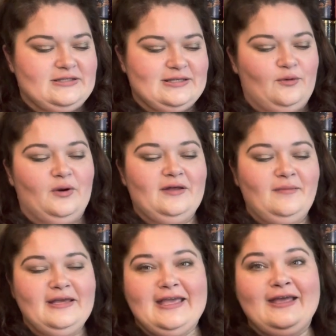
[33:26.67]
So one of
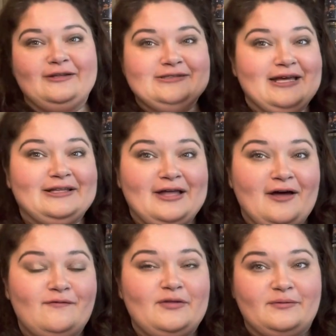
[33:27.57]
my candles I
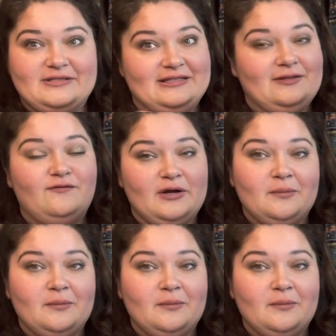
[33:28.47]
loved that was like the very